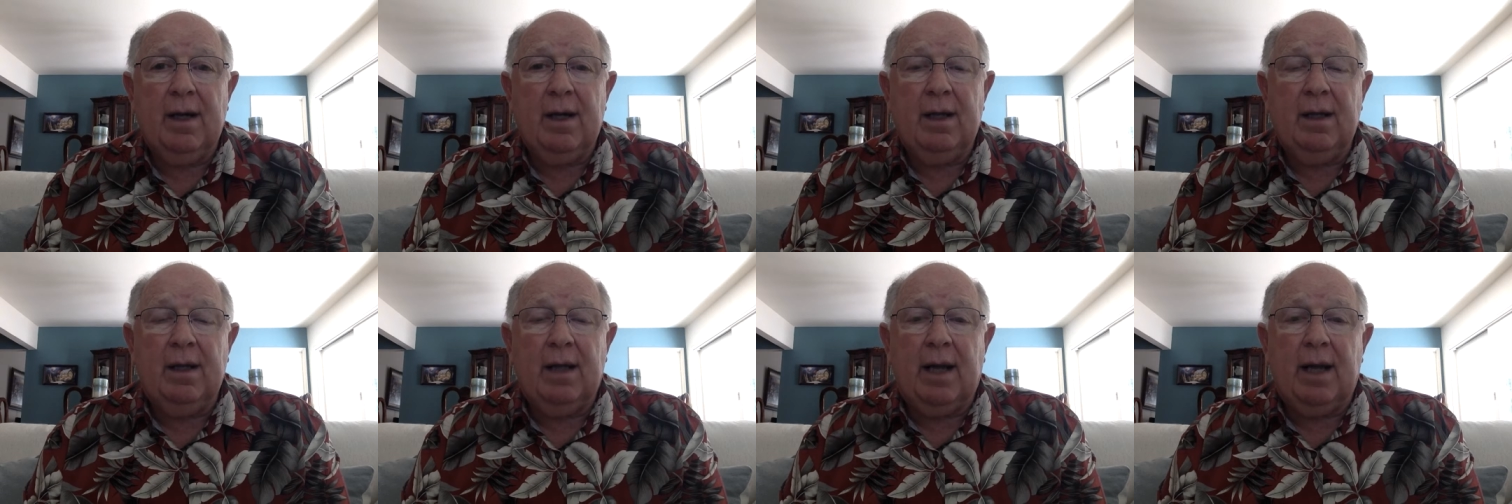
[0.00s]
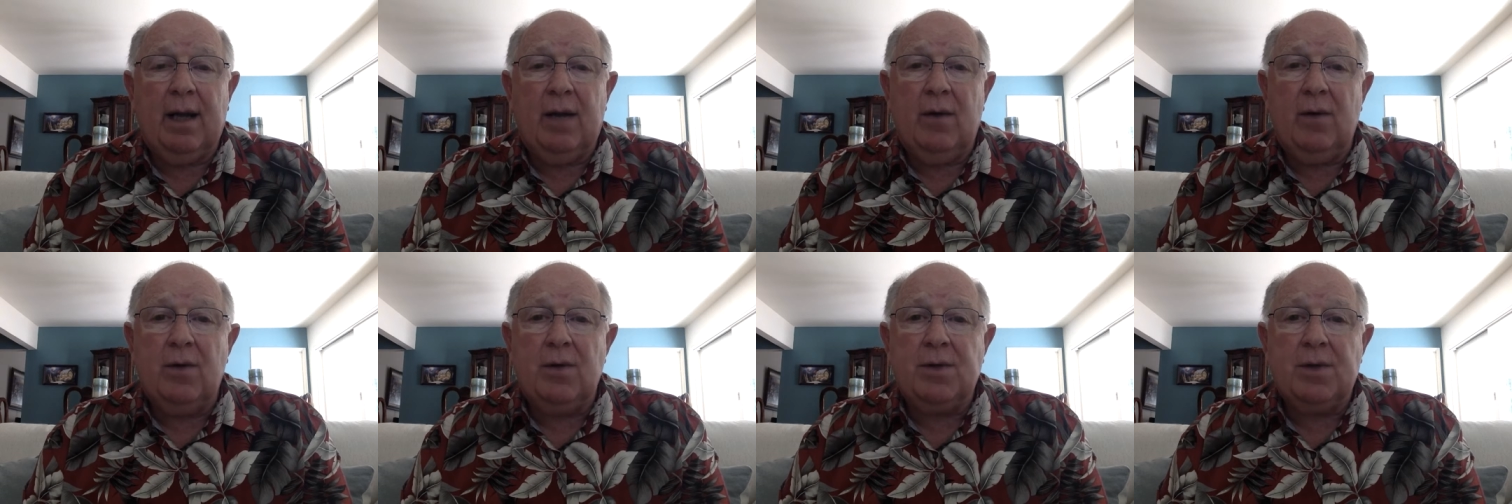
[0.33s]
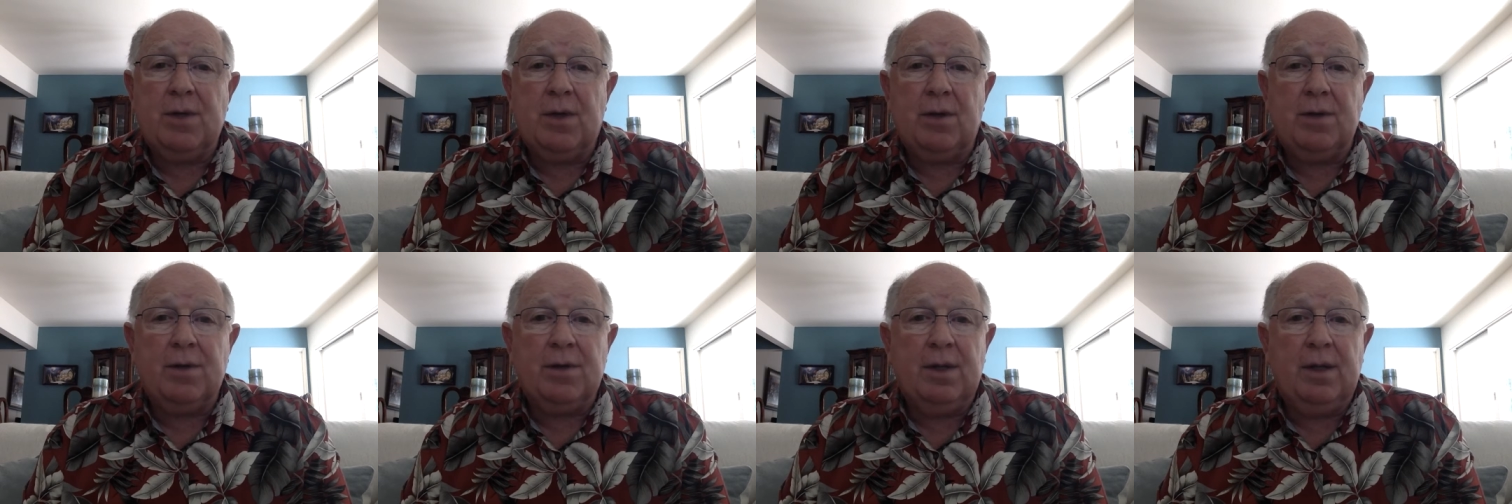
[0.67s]
A lot of
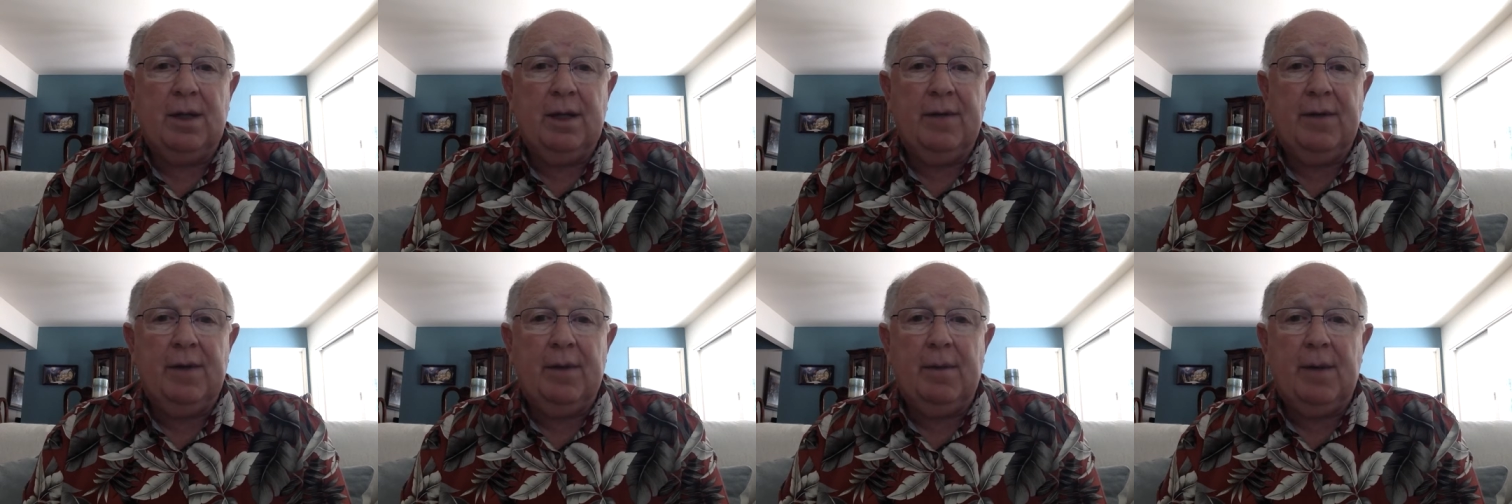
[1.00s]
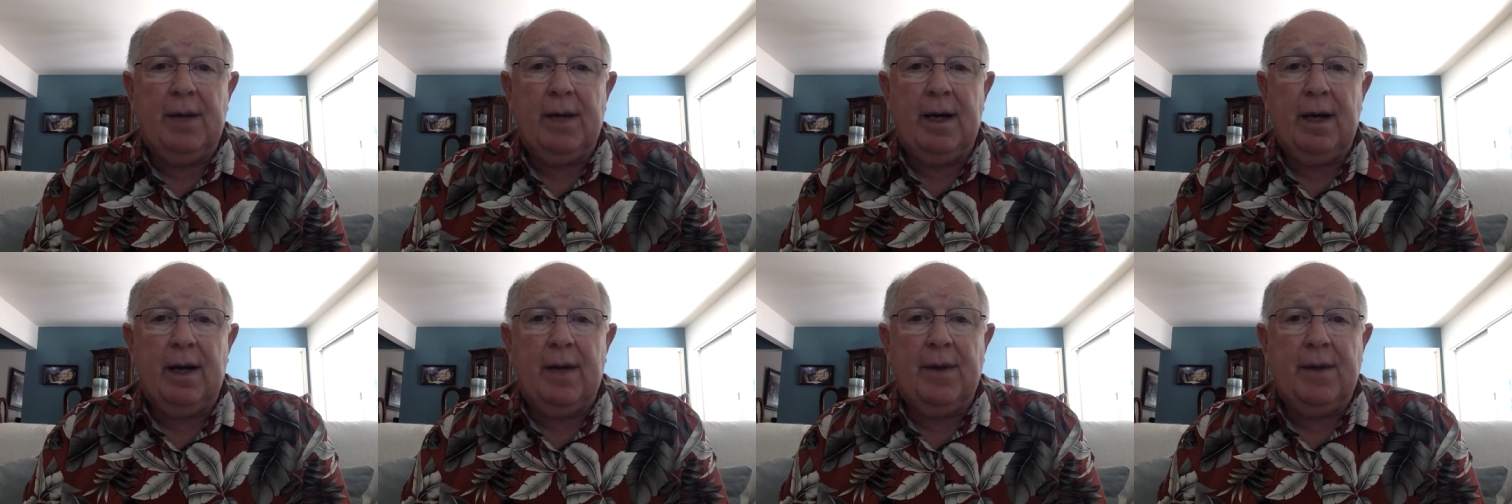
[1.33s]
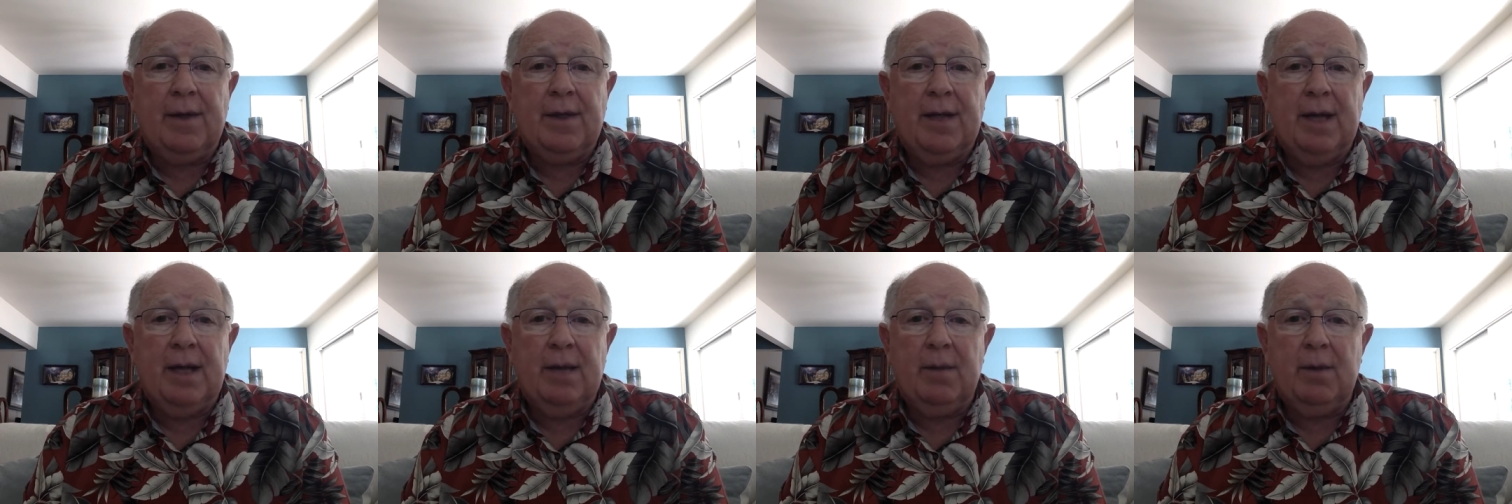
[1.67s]
wholesalers are leaving money on the
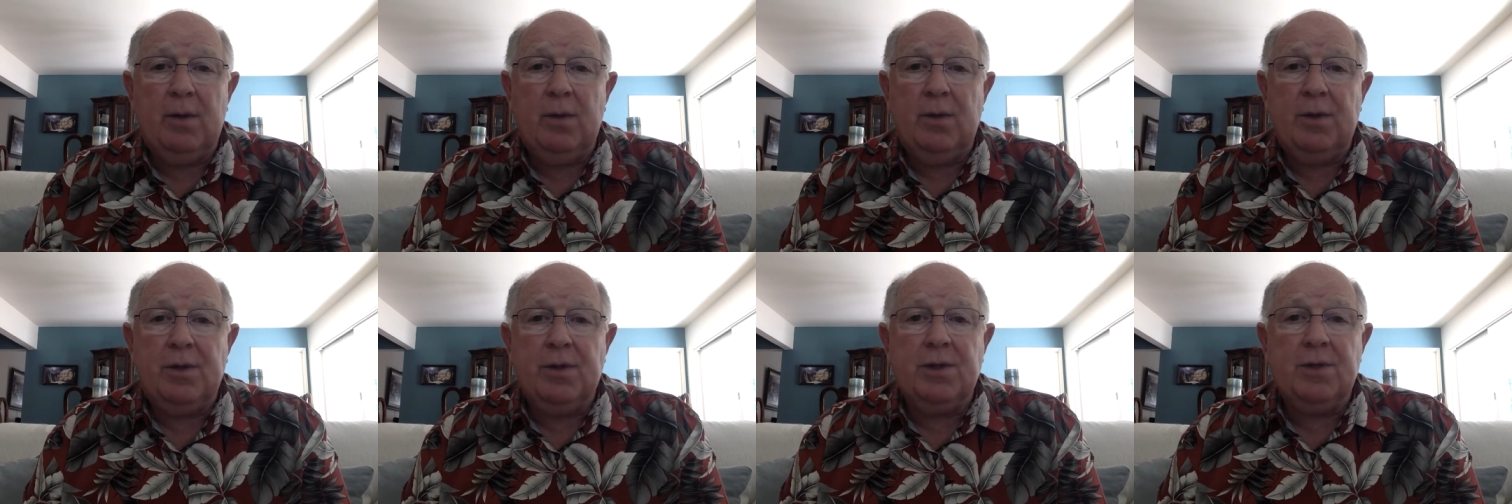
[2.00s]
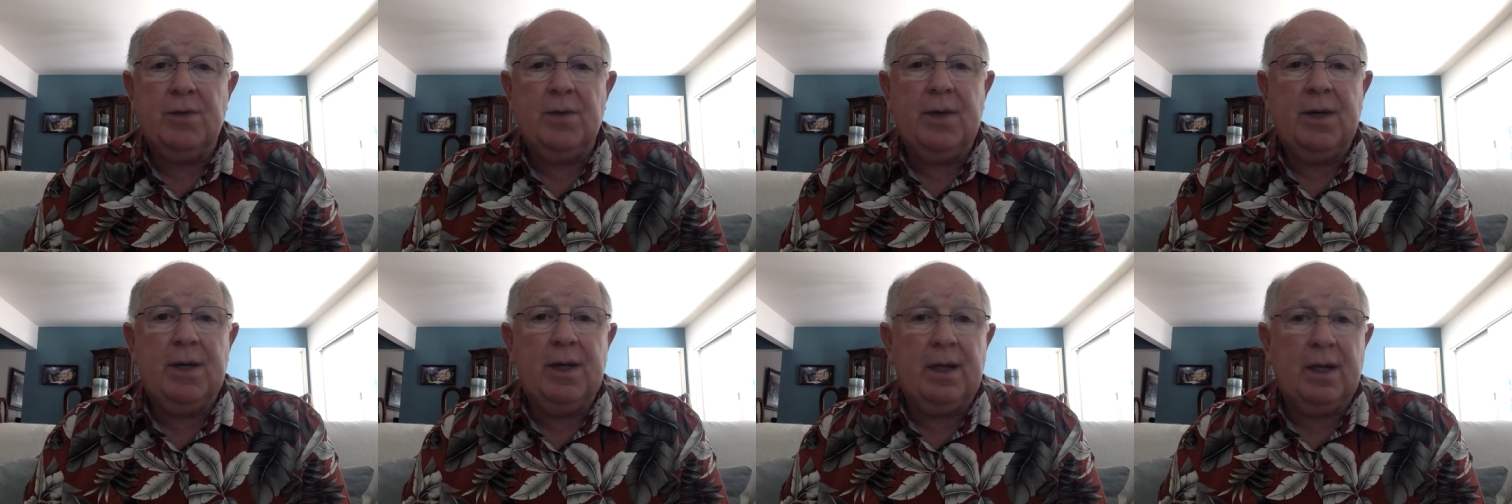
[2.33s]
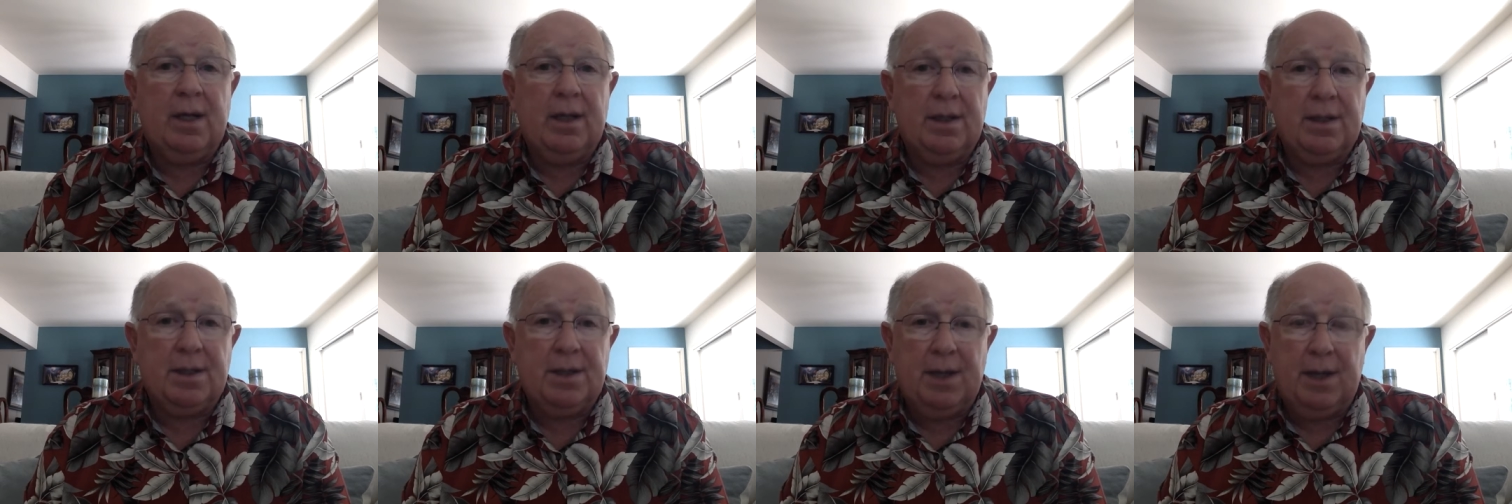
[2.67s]
table, which is ridiculous.